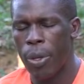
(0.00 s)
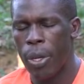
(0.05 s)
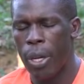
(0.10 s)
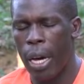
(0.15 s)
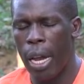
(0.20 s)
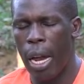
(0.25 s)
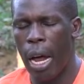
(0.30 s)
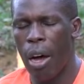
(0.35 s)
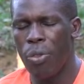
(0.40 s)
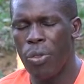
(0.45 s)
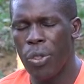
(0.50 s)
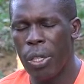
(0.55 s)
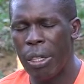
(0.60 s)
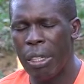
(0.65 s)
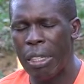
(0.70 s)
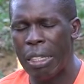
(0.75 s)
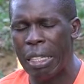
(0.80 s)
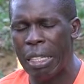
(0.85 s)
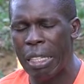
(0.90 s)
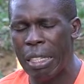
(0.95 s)
And after
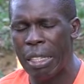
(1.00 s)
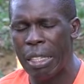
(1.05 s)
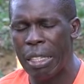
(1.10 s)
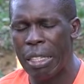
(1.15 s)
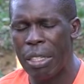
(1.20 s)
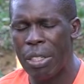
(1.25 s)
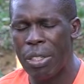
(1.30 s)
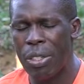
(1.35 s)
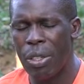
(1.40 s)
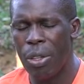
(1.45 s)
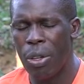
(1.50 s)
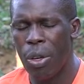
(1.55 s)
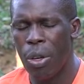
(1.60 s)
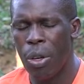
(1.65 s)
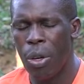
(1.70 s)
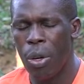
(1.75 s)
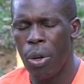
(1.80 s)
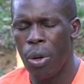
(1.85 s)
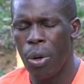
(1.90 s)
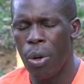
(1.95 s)
learning
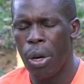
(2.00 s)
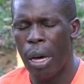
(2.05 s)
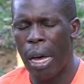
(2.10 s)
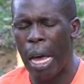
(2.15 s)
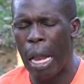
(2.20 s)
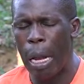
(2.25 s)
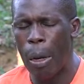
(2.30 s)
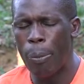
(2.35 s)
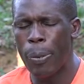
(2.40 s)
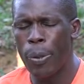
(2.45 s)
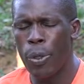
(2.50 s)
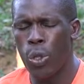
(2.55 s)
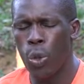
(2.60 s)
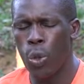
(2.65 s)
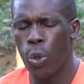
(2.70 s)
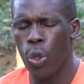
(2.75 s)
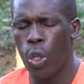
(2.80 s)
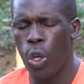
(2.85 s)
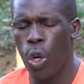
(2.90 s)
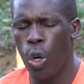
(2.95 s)
that, help us,
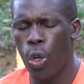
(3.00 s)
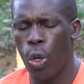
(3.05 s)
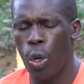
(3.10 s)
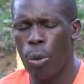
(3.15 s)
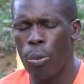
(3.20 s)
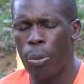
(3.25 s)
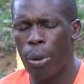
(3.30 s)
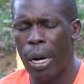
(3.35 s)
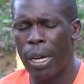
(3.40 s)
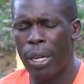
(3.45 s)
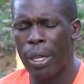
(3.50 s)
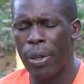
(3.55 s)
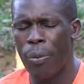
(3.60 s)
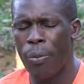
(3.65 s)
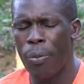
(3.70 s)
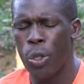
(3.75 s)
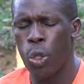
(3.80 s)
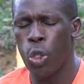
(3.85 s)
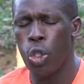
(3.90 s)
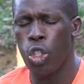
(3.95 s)
O God Almighty,
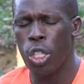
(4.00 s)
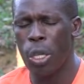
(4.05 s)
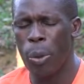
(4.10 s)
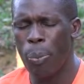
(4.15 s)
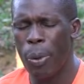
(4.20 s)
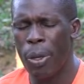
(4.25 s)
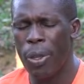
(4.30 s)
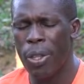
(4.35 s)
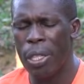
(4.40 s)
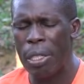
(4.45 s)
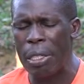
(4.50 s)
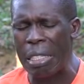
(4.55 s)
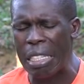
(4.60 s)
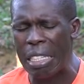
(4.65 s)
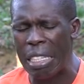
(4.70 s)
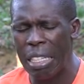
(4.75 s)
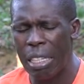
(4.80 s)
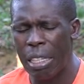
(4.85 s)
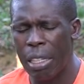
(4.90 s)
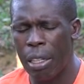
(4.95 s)
to sharpen the
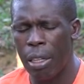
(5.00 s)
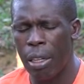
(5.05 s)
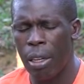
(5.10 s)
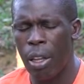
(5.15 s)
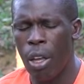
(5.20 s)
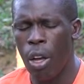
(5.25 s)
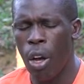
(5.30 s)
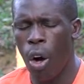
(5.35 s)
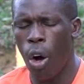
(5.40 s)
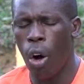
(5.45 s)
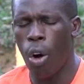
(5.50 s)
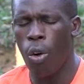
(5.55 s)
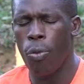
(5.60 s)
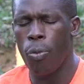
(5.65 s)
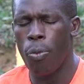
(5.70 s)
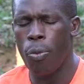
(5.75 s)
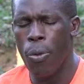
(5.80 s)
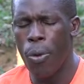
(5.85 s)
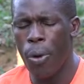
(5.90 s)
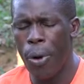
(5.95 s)
skill of
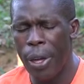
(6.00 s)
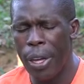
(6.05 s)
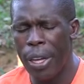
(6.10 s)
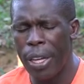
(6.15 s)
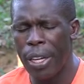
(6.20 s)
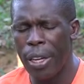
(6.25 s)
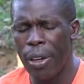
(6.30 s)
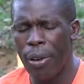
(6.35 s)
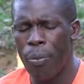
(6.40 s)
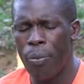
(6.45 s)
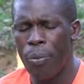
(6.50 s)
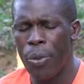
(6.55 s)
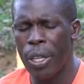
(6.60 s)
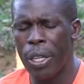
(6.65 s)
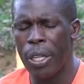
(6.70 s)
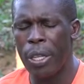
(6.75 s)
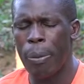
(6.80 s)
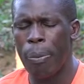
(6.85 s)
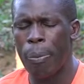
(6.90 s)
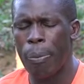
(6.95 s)
praying
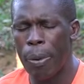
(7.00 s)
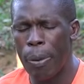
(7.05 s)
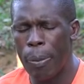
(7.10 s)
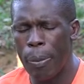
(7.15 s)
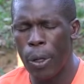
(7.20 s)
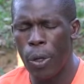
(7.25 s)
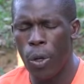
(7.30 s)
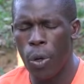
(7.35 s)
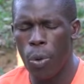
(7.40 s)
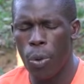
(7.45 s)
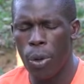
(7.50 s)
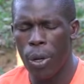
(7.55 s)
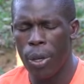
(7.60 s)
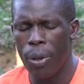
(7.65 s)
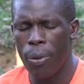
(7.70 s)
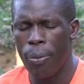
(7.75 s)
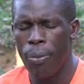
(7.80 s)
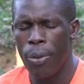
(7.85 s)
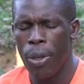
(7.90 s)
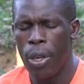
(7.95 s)
in a biblical way.
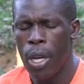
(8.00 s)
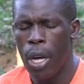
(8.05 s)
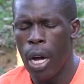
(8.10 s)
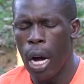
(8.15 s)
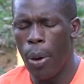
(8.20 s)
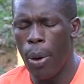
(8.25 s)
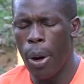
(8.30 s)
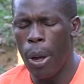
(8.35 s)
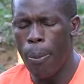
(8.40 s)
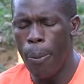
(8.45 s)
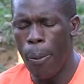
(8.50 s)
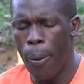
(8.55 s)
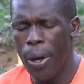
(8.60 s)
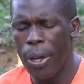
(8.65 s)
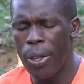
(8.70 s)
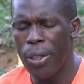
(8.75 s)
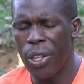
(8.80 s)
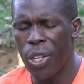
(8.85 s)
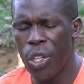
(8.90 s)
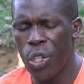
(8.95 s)
How I
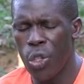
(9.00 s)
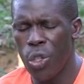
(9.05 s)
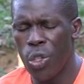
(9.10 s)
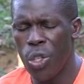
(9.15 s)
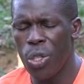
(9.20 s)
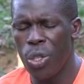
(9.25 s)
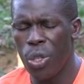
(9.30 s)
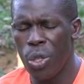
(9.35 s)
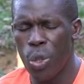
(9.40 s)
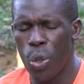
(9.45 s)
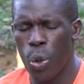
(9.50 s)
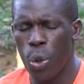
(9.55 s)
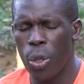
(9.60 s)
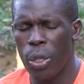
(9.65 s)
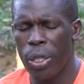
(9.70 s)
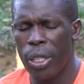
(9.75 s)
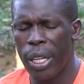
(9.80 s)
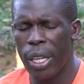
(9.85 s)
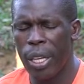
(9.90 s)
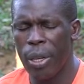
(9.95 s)
pray that in Jesus'
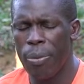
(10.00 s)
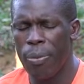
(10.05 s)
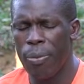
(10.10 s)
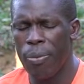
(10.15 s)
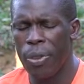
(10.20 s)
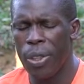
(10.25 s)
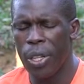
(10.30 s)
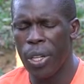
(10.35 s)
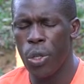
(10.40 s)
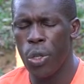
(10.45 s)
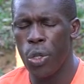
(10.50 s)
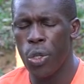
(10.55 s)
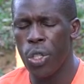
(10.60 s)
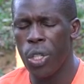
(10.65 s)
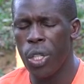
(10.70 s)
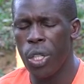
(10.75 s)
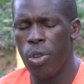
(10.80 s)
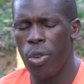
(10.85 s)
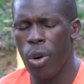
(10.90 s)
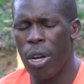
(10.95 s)
holy name, that you
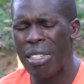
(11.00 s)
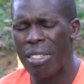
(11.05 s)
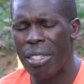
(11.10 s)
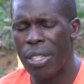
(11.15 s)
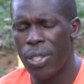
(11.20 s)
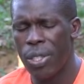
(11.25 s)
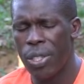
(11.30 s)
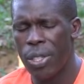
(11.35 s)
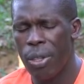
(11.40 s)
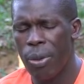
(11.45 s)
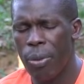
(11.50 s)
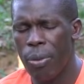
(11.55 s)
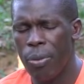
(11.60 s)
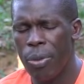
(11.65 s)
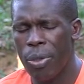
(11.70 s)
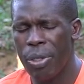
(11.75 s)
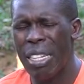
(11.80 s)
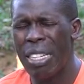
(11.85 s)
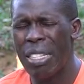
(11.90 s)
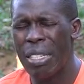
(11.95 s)
shall grant us
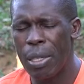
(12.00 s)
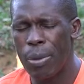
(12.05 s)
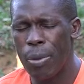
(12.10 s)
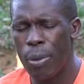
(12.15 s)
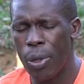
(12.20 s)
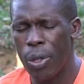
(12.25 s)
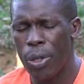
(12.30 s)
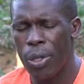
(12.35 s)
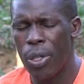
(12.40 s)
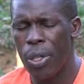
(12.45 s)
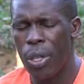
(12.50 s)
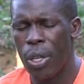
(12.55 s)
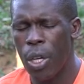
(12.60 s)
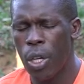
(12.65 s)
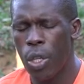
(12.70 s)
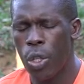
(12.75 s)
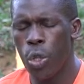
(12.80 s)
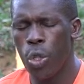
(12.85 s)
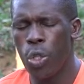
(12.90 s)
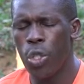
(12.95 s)
testimonies.
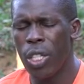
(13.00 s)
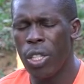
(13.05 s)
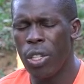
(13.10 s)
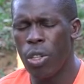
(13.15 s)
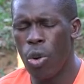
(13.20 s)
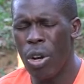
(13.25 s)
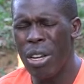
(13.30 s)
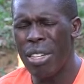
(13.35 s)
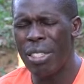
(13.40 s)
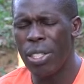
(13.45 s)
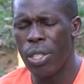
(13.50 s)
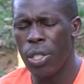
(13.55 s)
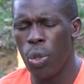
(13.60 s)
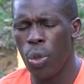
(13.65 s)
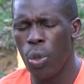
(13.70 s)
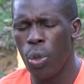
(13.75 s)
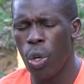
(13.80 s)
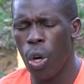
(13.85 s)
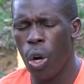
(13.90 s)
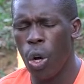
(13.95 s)
You shall grant us,
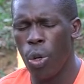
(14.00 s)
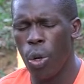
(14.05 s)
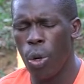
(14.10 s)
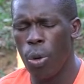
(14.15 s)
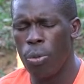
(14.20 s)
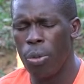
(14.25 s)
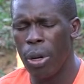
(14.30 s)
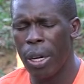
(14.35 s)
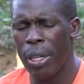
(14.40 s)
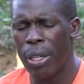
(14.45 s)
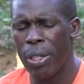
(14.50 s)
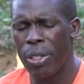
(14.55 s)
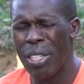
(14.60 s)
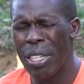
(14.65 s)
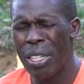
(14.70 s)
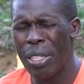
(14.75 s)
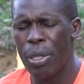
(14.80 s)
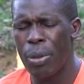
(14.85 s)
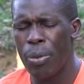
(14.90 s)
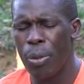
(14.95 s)
O God Almighty,
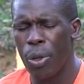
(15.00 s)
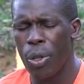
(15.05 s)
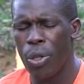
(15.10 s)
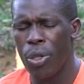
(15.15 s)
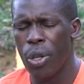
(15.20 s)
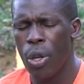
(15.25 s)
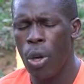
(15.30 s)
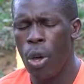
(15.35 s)
testimonies